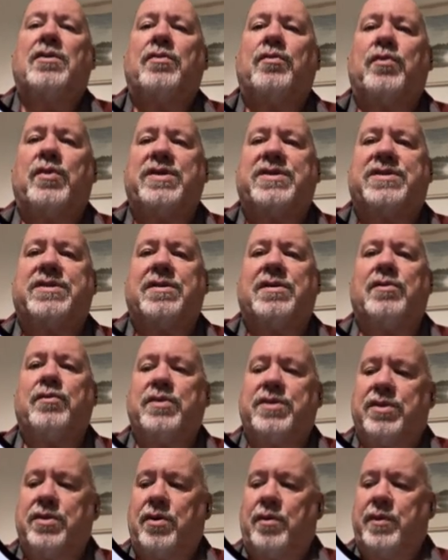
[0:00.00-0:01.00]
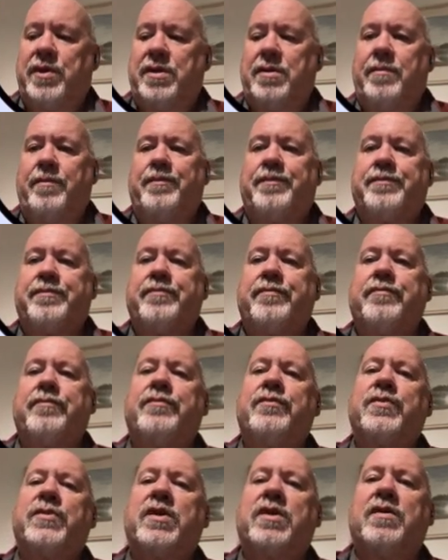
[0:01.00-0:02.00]
We start with nominal,
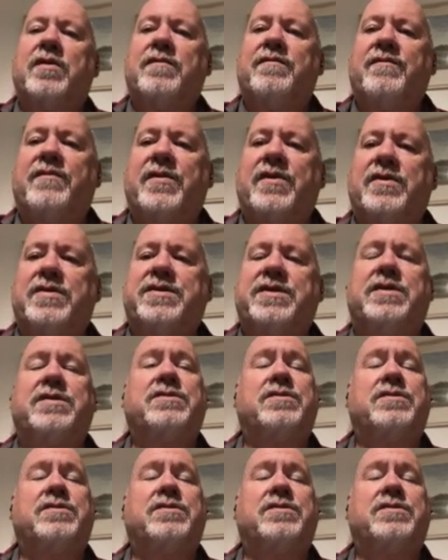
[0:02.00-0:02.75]
convert it